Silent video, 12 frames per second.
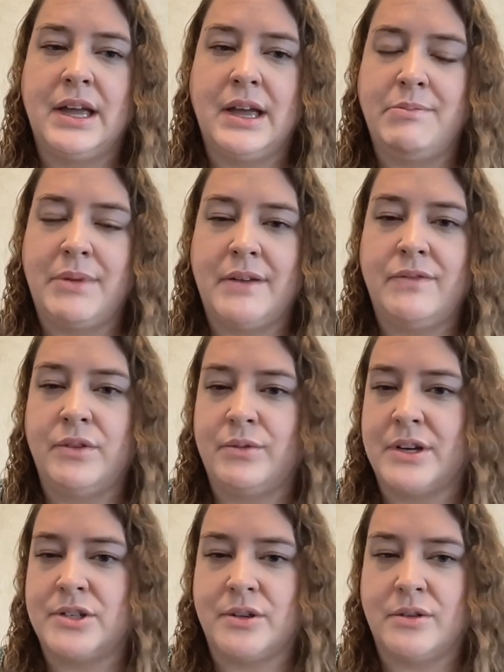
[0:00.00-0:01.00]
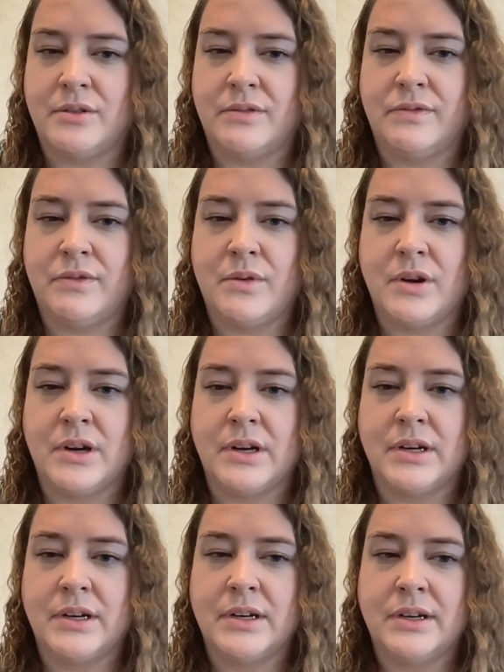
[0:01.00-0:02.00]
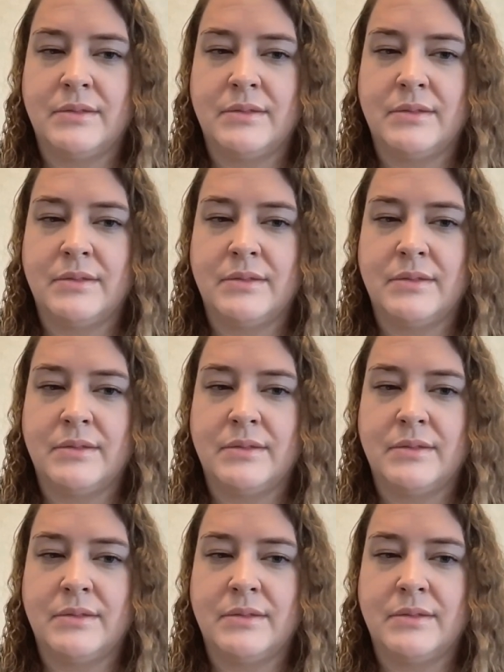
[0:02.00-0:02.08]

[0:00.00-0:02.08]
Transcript: above threshold for